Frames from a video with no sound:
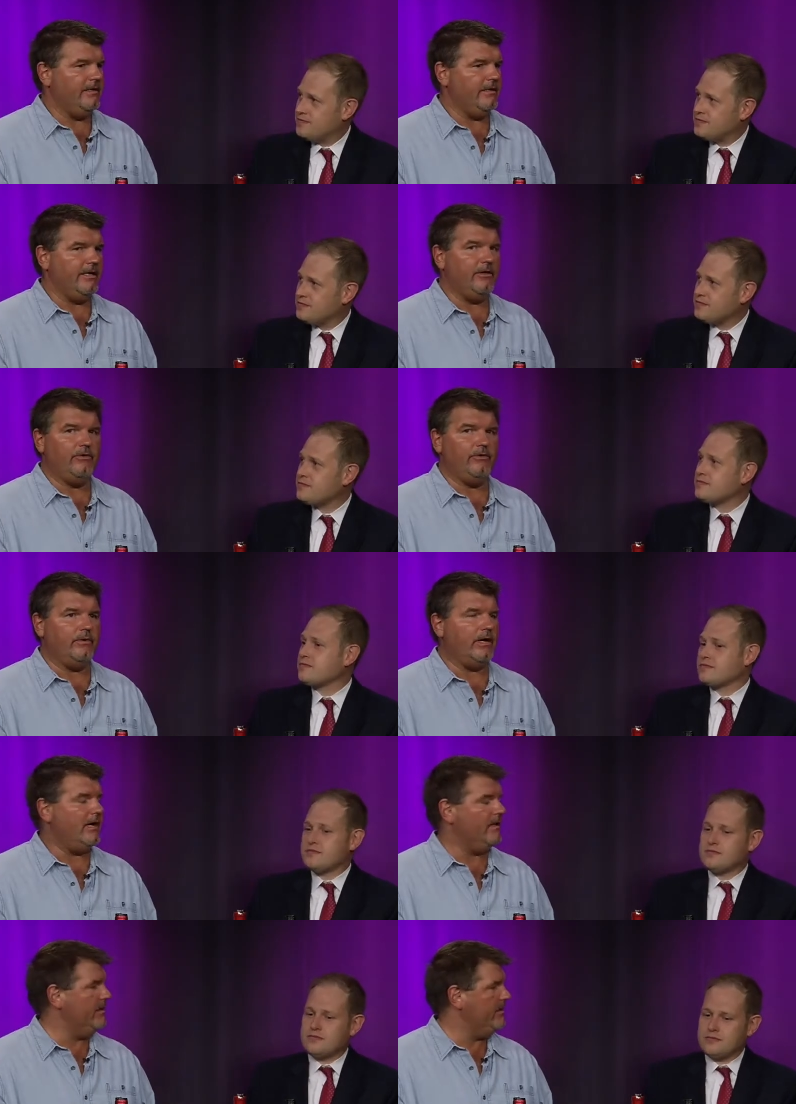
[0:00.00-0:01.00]
Speaker 1: uh, I know you and
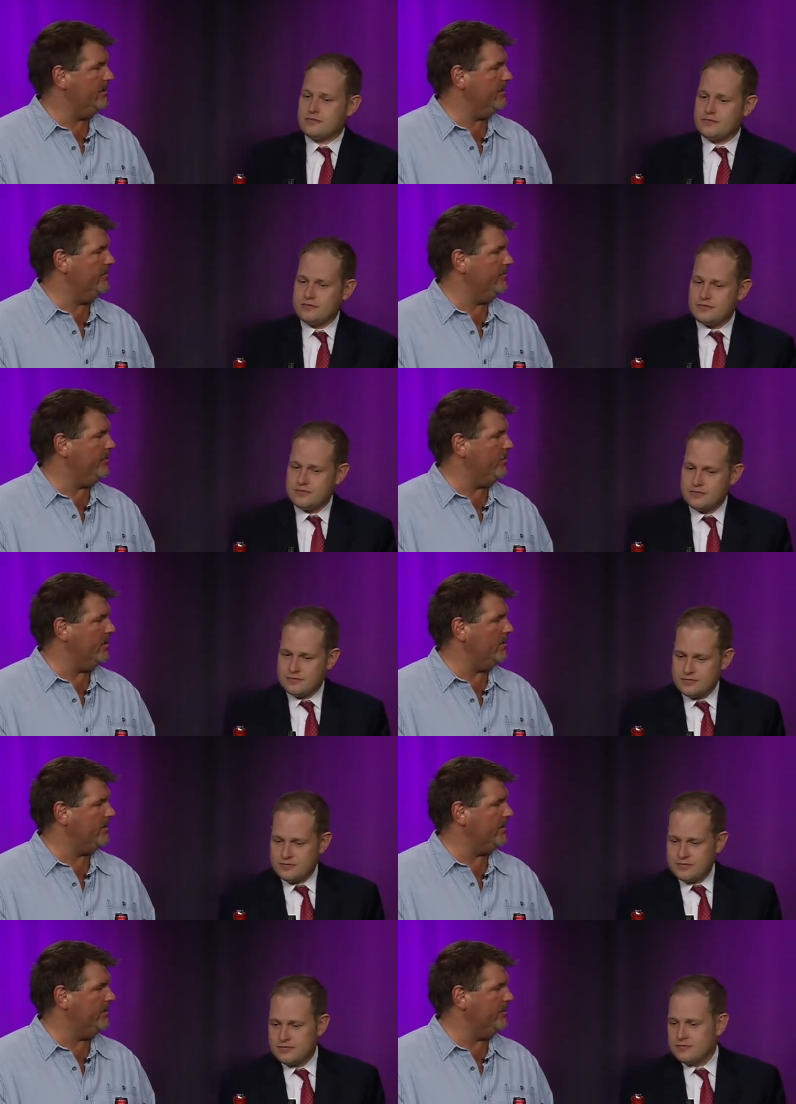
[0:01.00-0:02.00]
Holly are doing well,
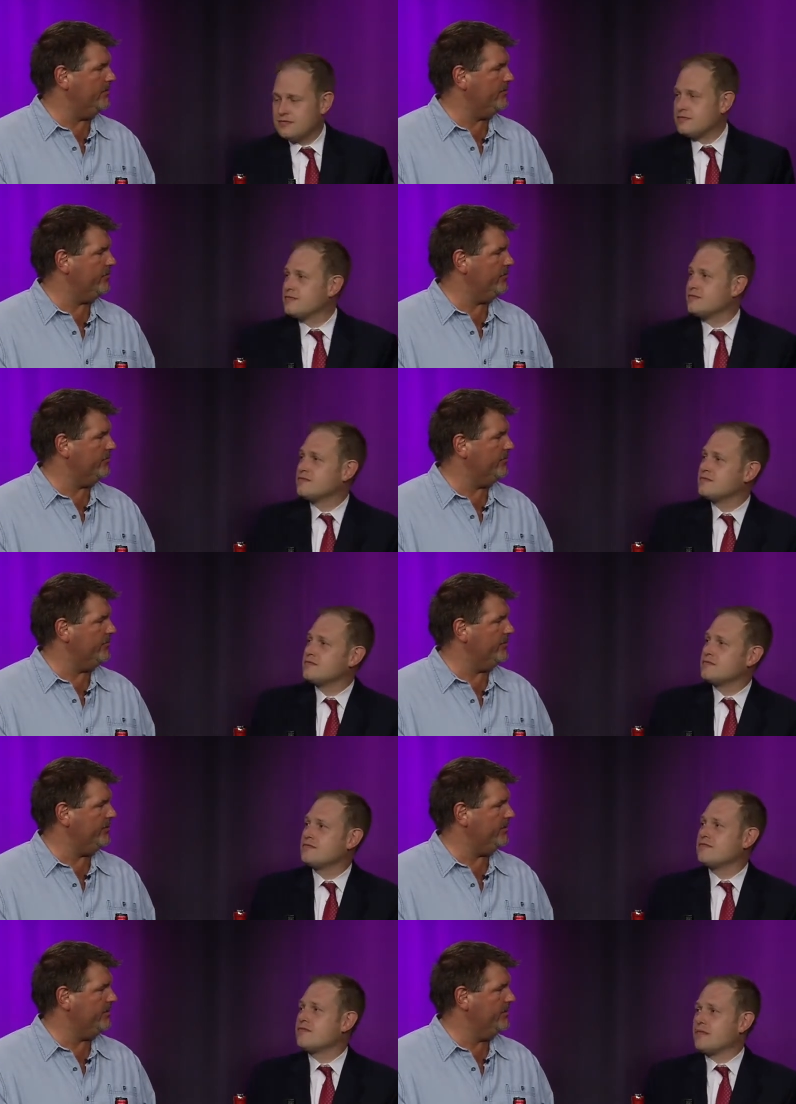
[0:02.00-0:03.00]
and your children are doing
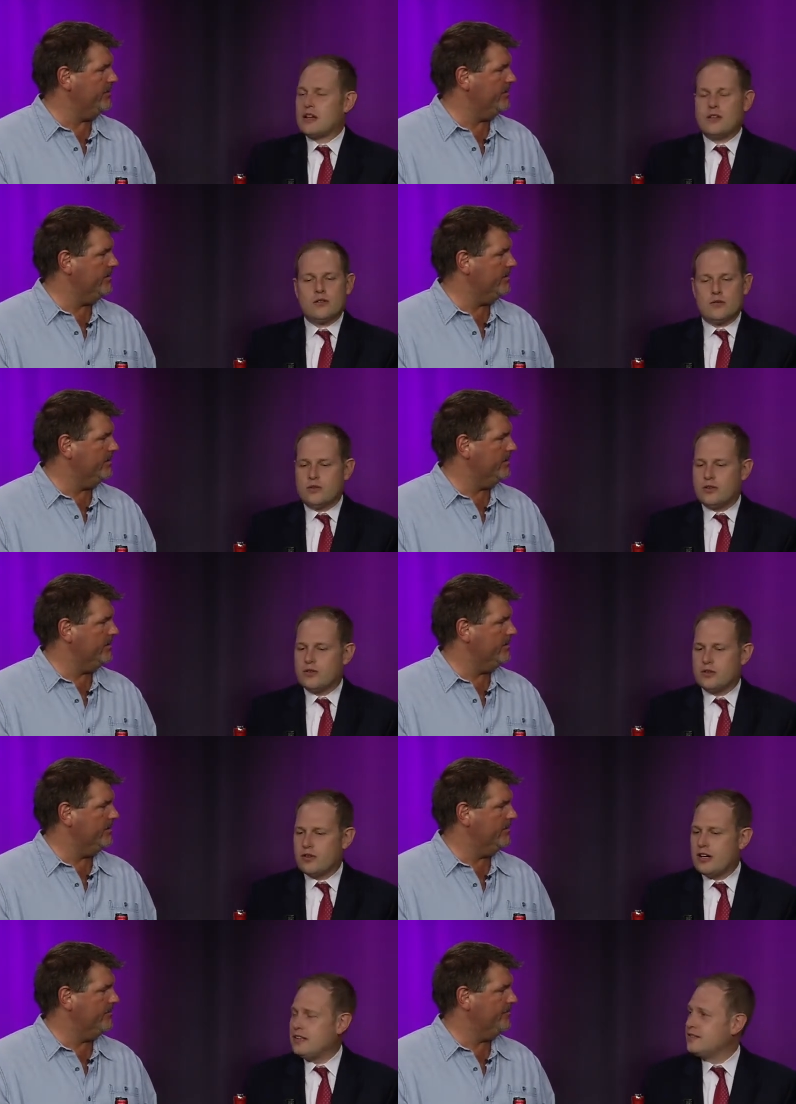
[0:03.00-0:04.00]
good.
Speaker 2: We're doing
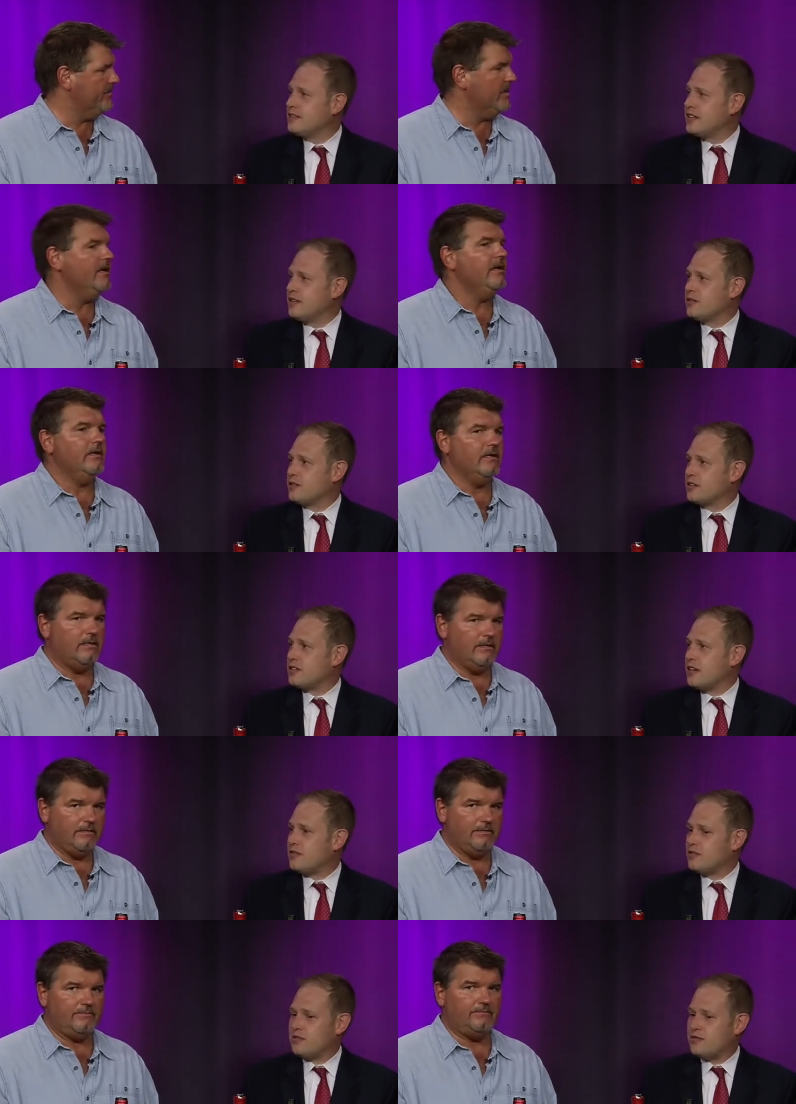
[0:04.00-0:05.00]
great. You know, we're excited
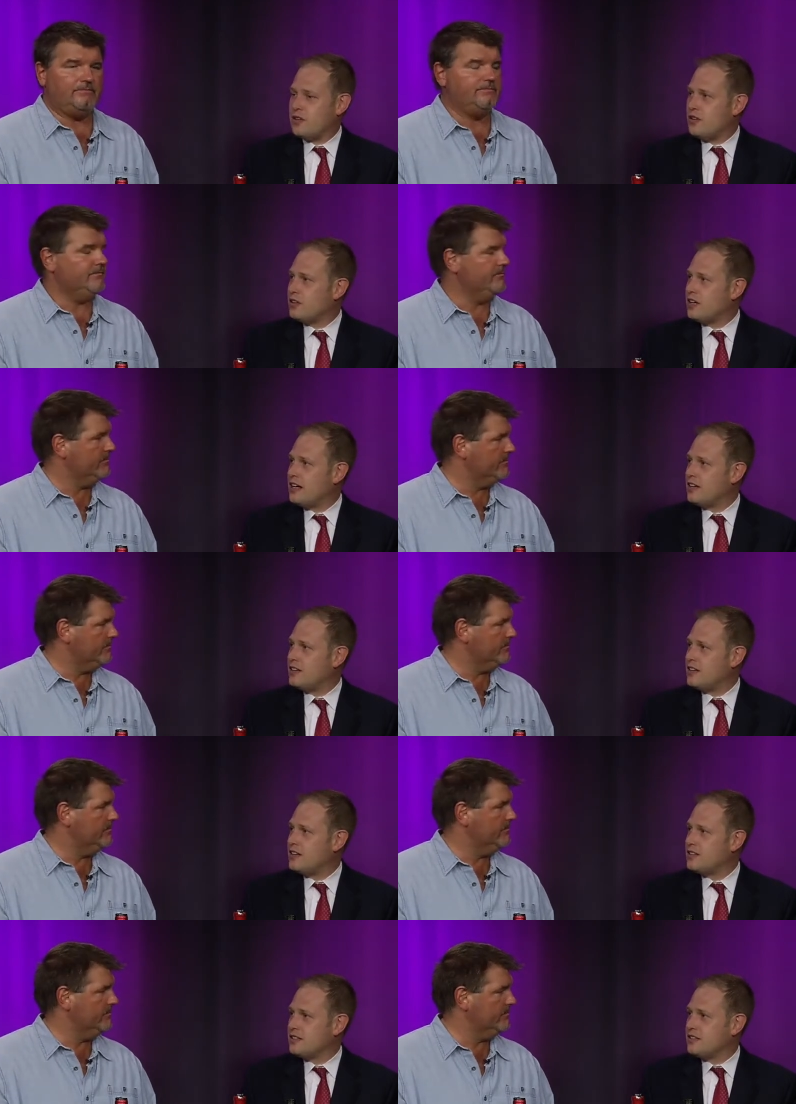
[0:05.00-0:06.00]
for the fall, the
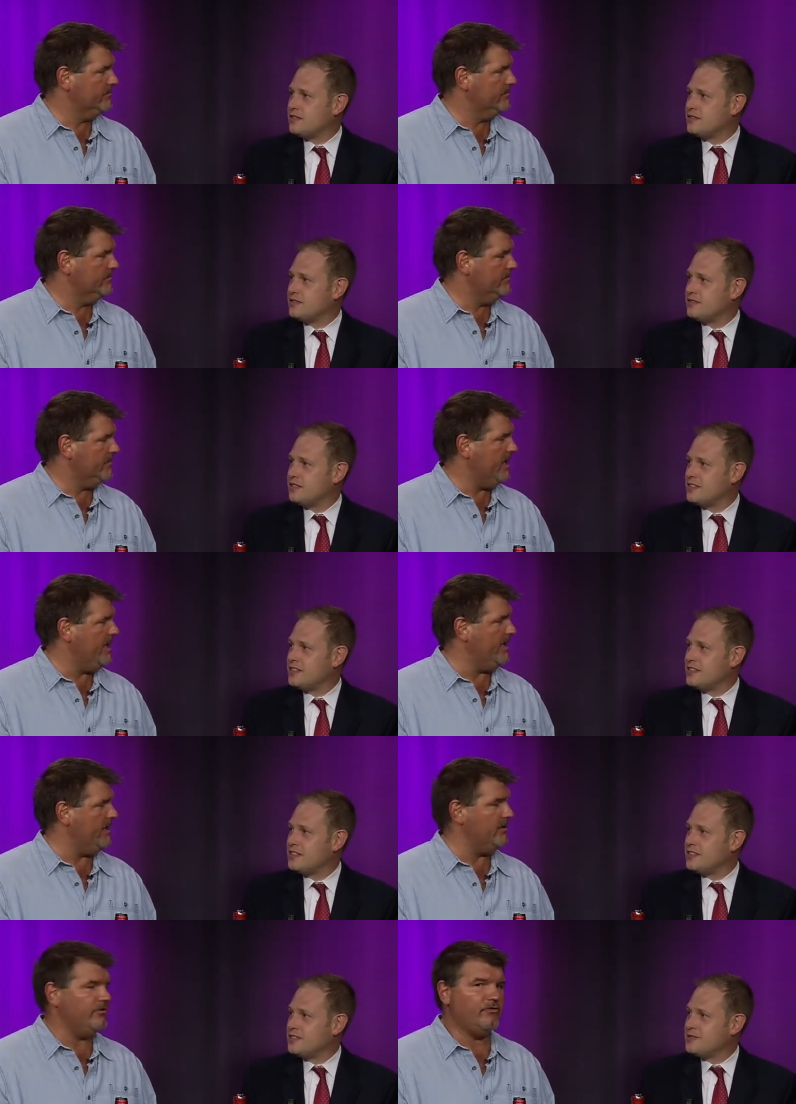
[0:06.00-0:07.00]
holidays, and
Speaker 1: any
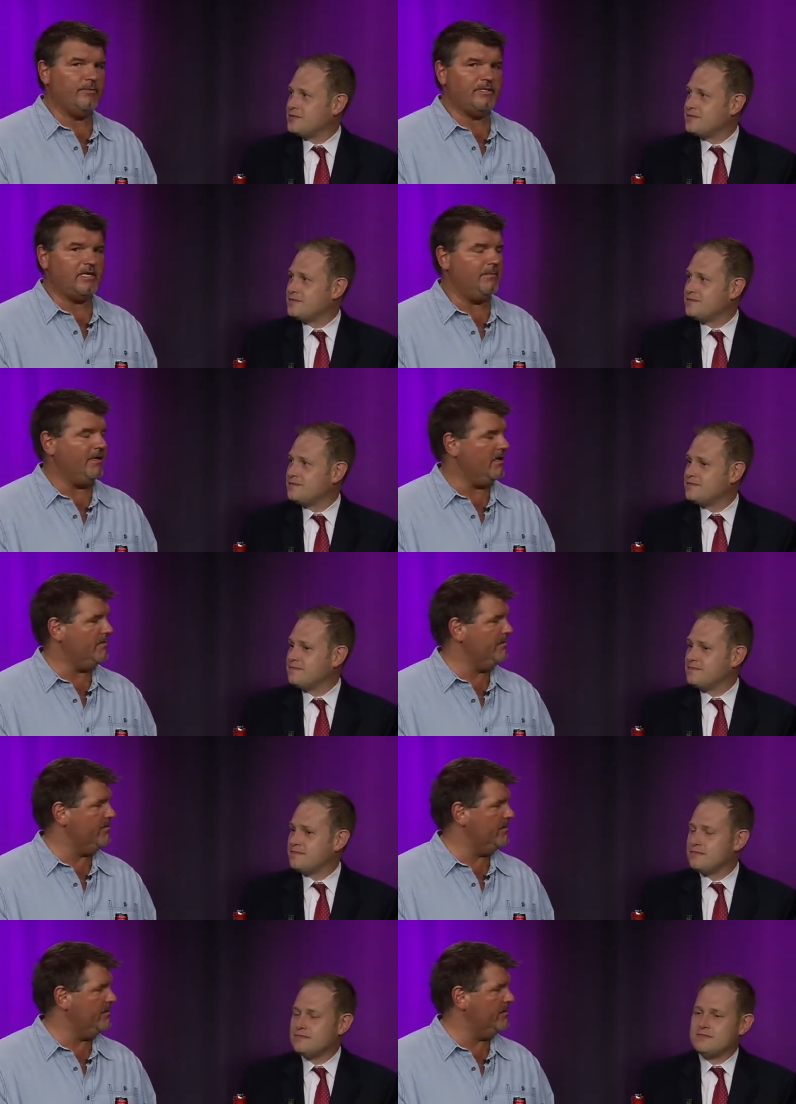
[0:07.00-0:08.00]
uh, trips coming up
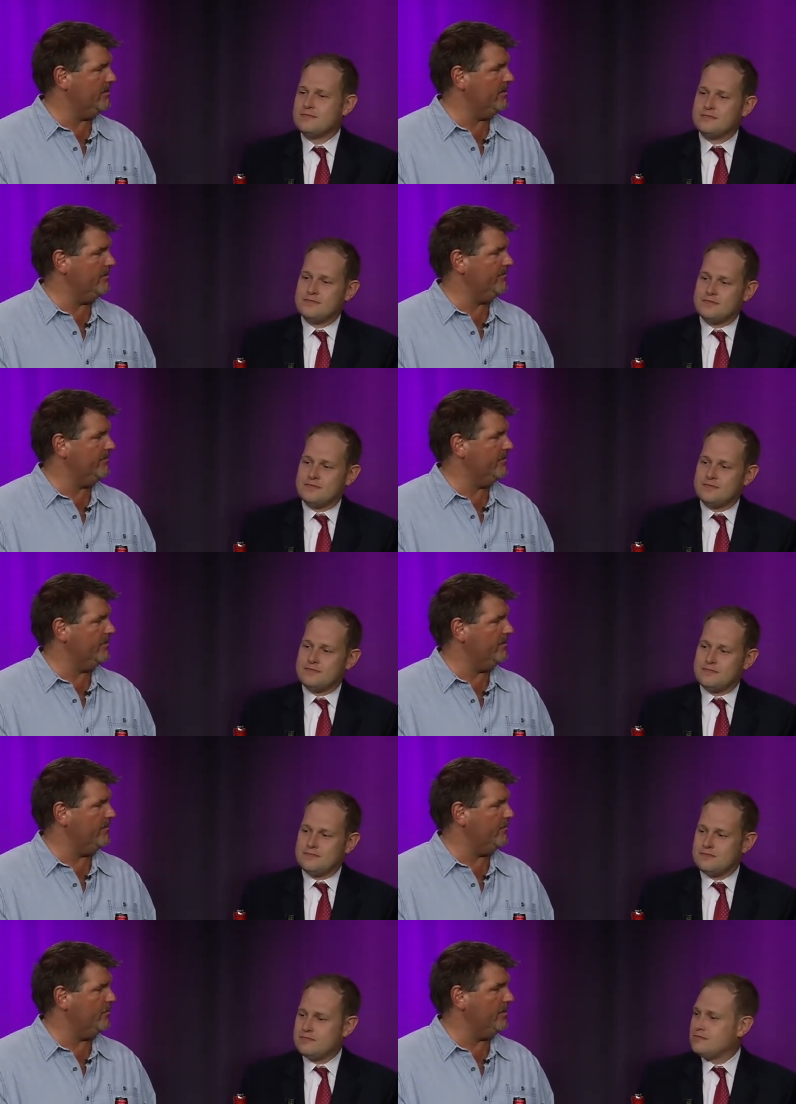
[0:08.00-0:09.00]
at all for uh, before the